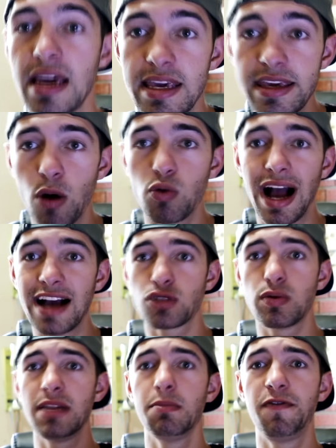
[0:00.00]
Yo guys,
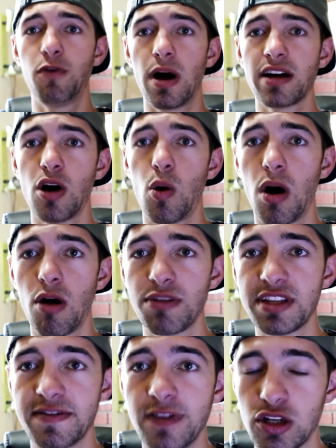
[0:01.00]
quickly before I go on with this video,